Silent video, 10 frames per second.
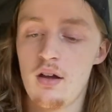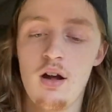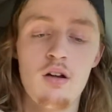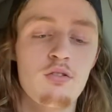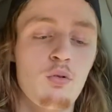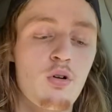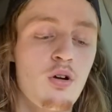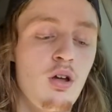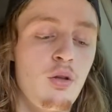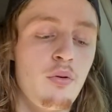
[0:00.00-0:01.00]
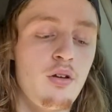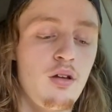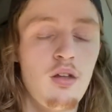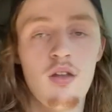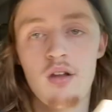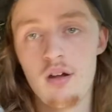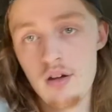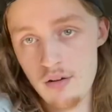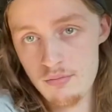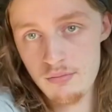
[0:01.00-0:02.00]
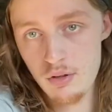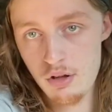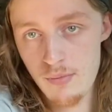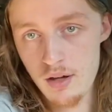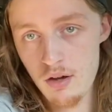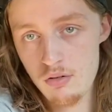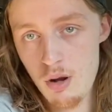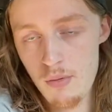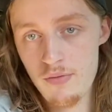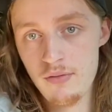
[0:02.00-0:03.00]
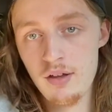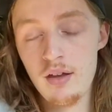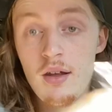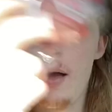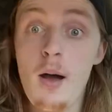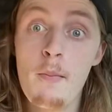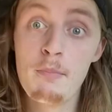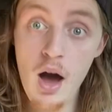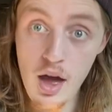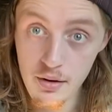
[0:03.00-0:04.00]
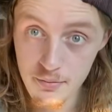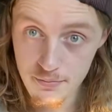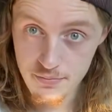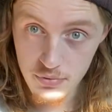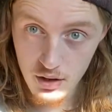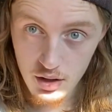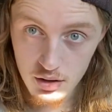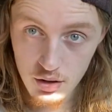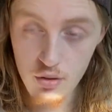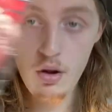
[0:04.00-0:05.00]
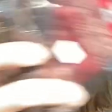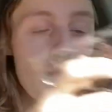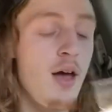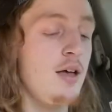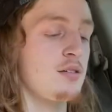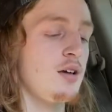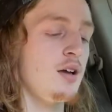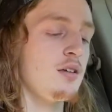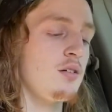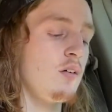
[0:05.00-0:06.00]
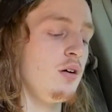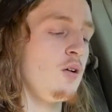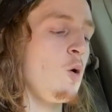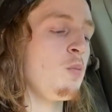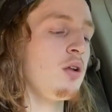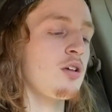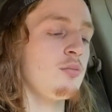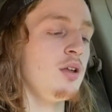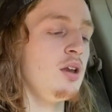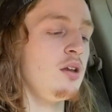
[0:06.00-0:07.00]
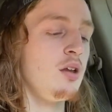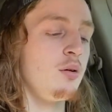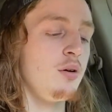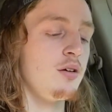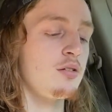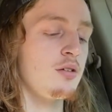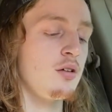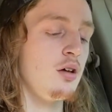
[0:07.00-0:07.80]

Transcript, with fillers: I'll just order another one and then uh, use my code colby15. But the Corona mask, I guess I'll go ahead and open it. I need it anyways.